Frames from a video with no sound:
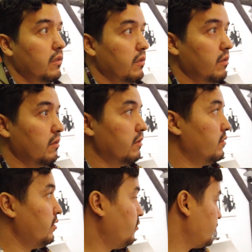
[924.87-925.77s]
the
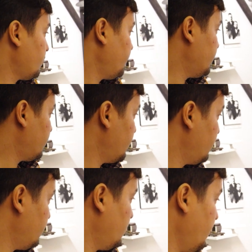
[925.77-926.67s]
use of it,
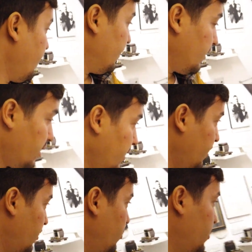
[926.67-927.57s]
and I think
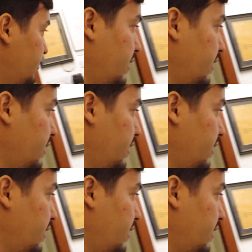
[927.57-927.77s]
it looked